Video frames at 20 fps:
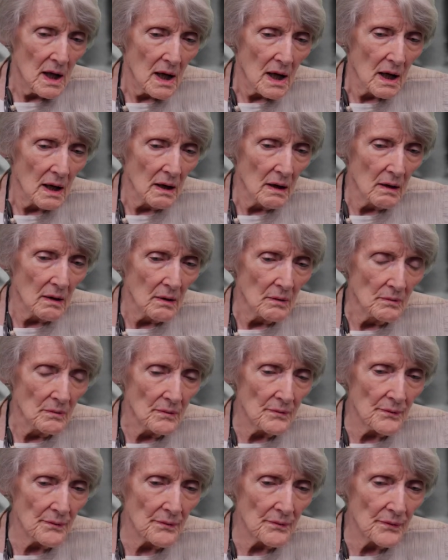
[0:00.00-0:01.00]

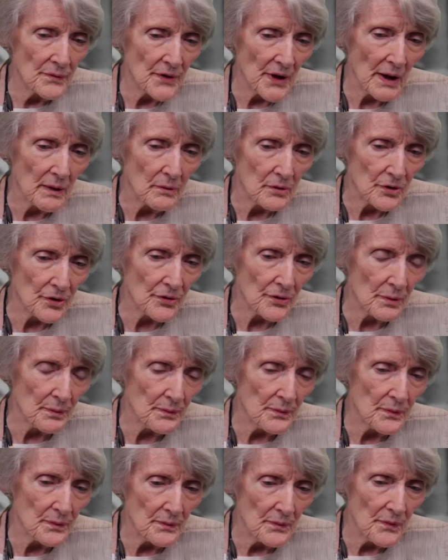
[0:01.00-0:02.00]
Um, that was the,
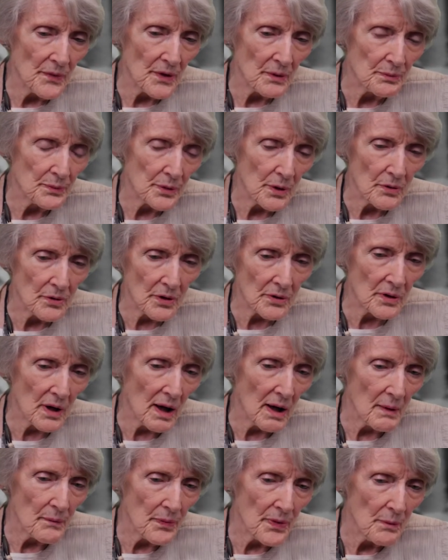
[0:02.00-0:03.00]
the
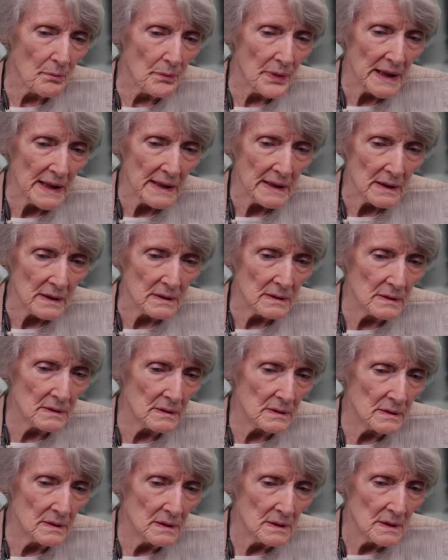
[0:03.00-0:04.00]
prototype, the beta.
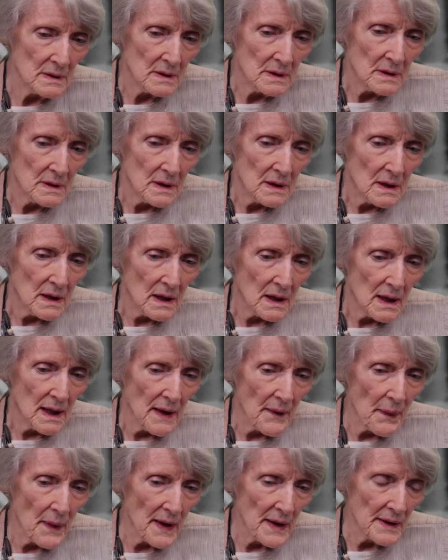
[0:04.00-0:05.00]

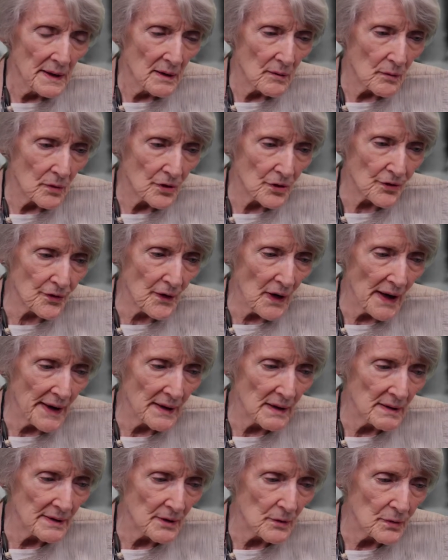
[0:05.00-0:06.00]
And then it was
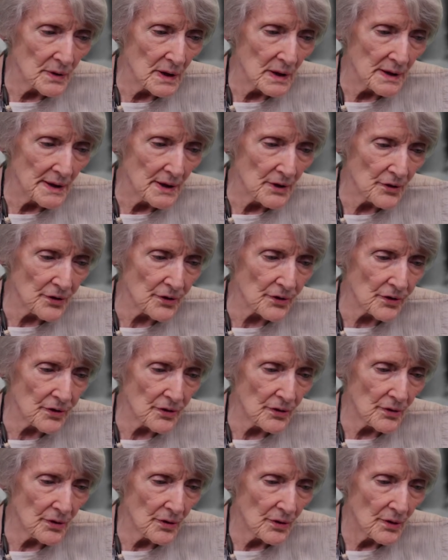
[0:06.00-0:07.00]
finally released.